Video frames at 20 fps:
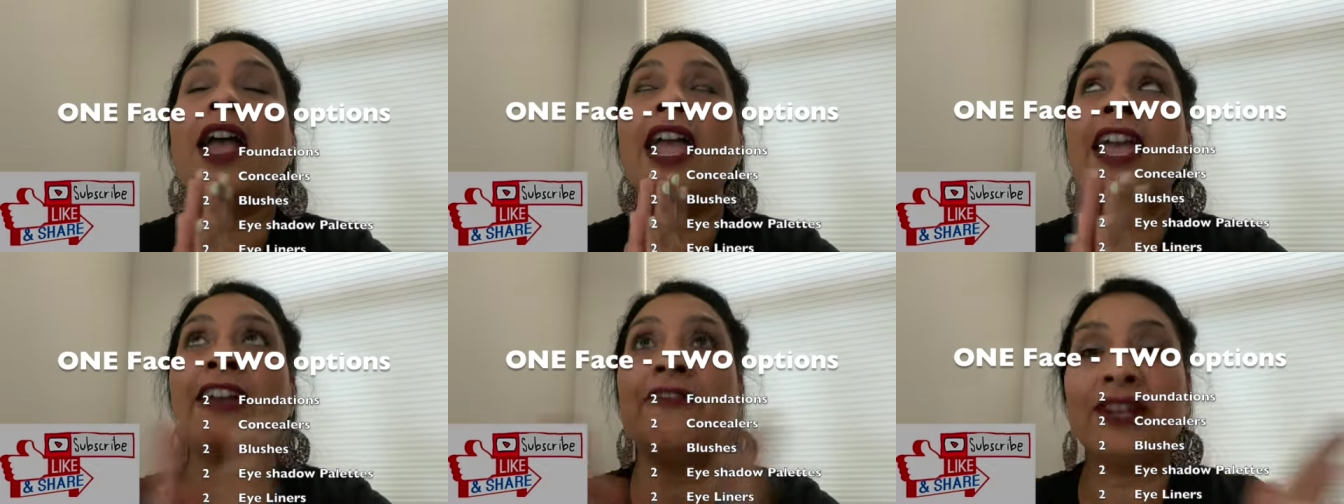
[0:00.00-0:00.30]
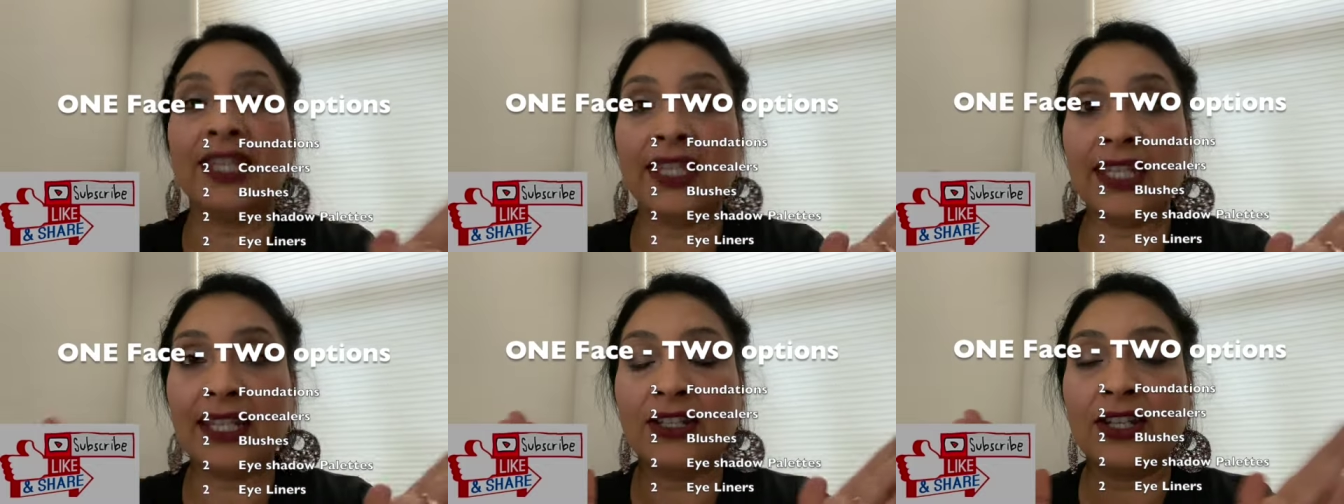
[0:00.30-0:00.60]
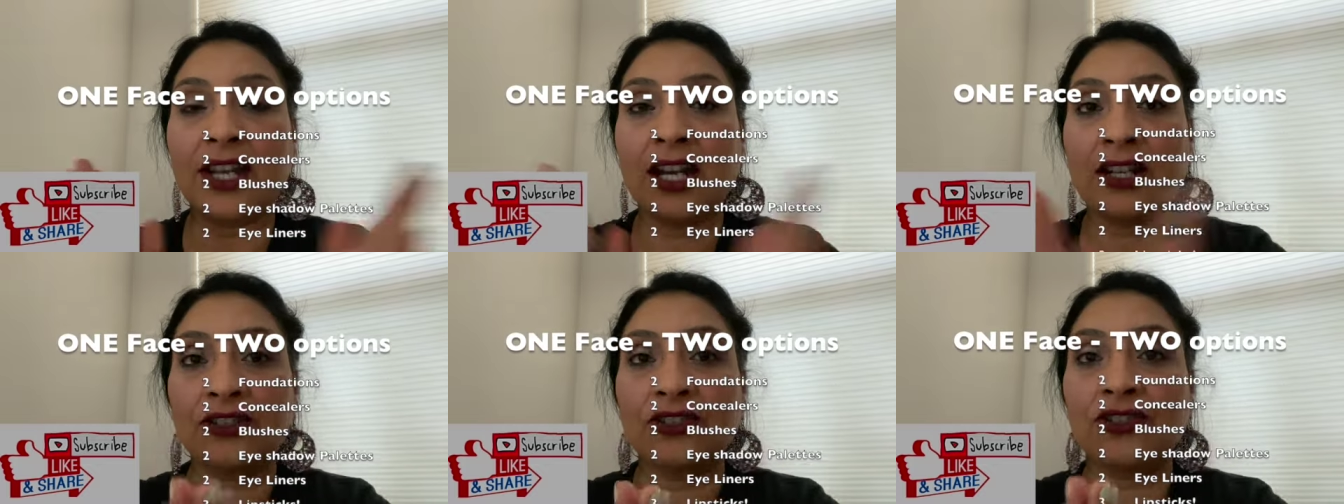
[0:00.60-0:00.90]
everything
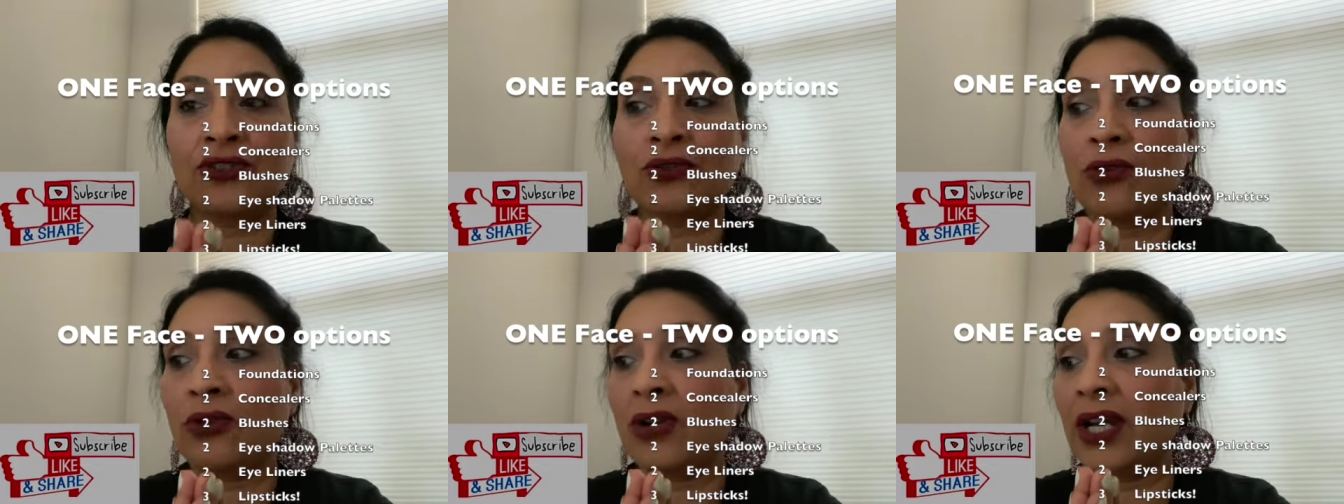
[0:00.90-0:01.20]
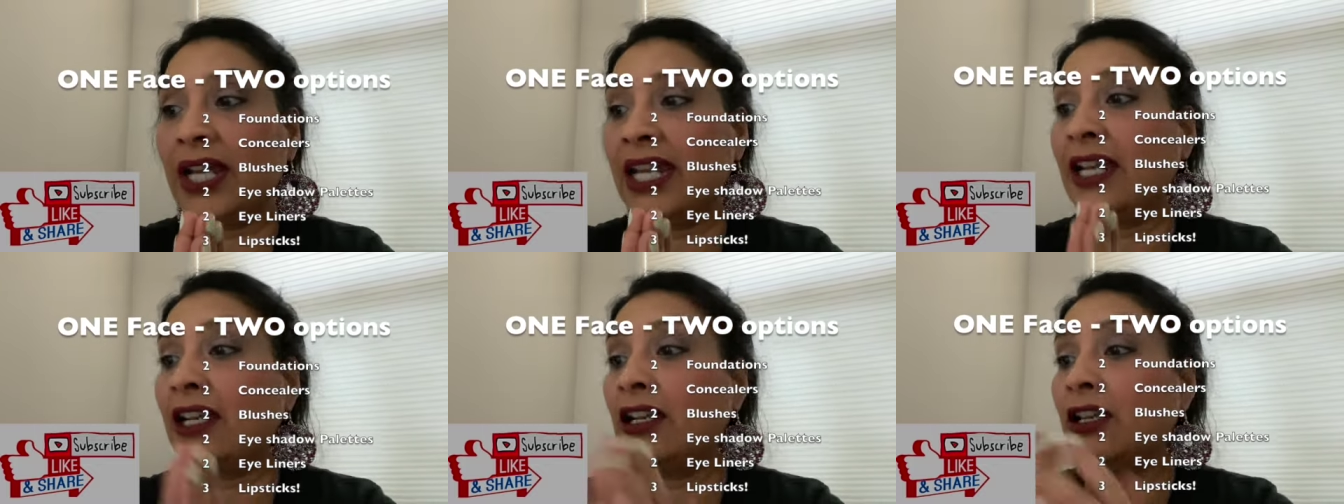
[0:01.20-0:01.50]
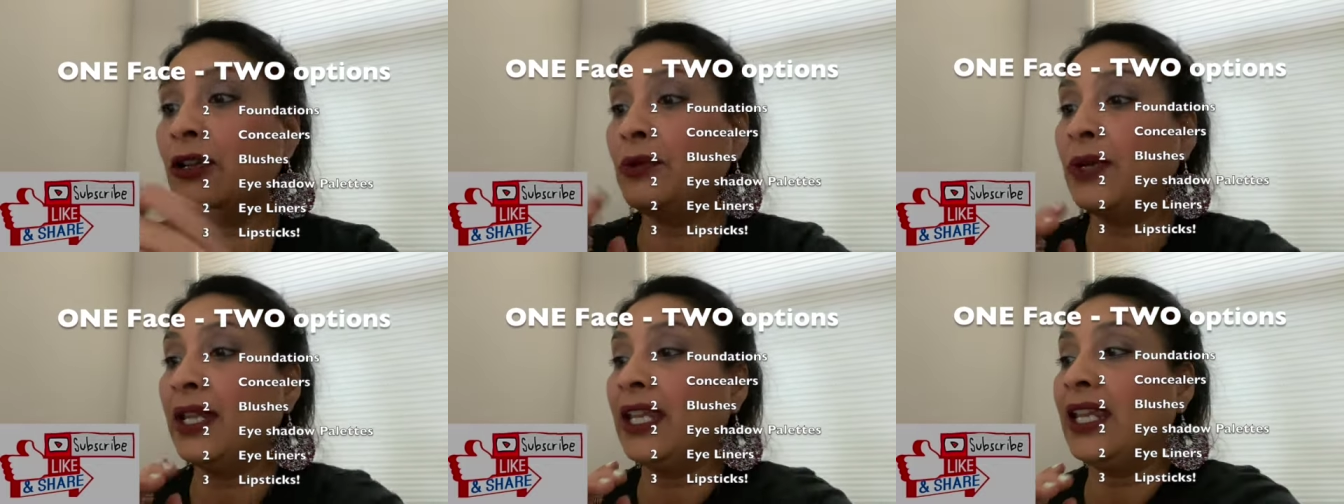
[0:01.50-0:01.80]
drugstore,
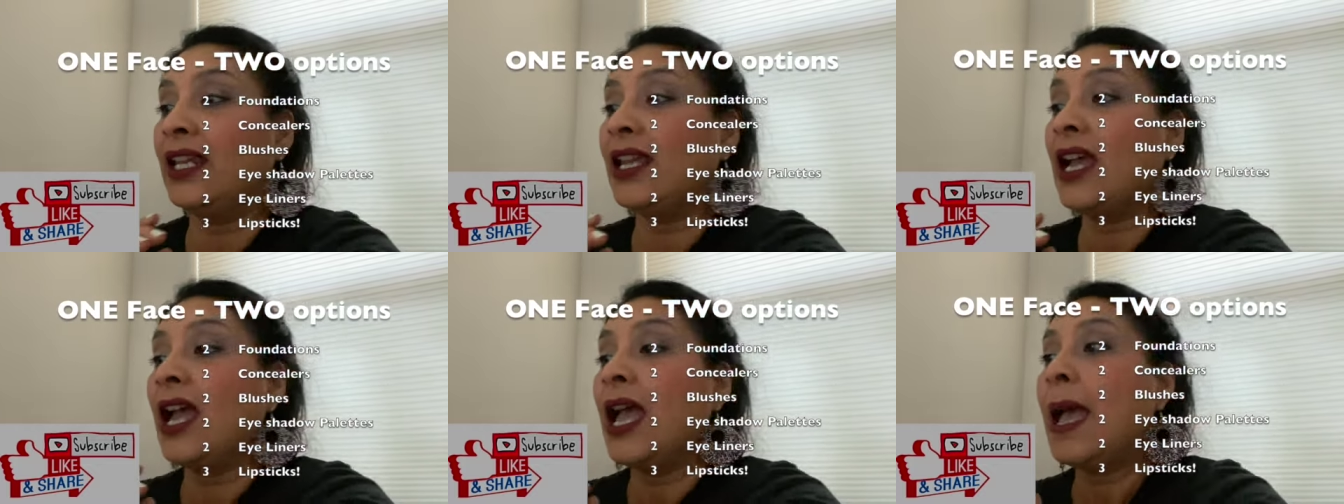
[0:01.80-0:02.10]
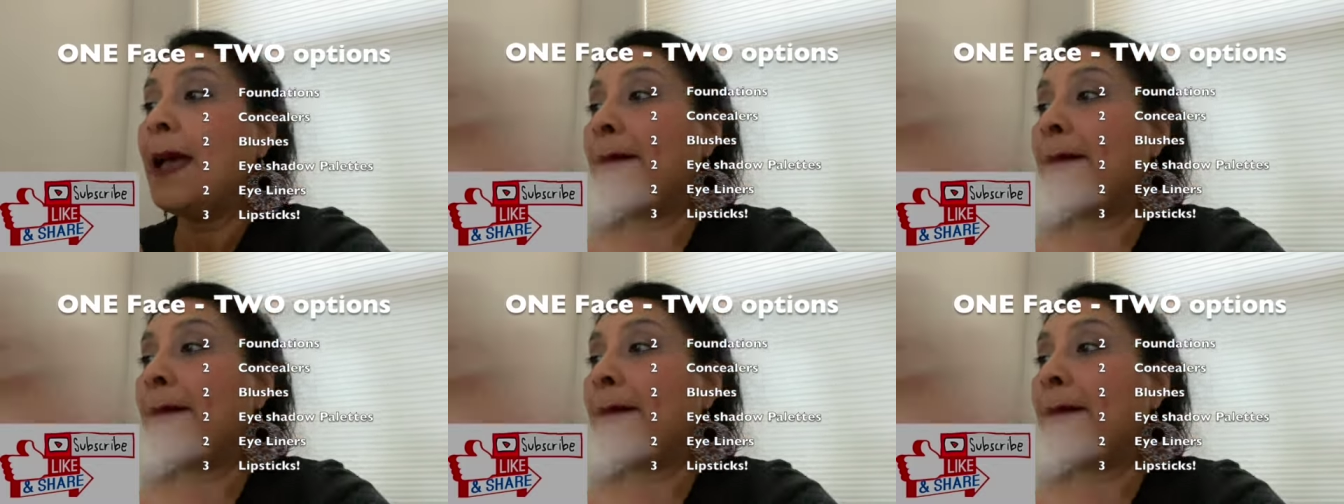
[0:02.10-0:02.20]
including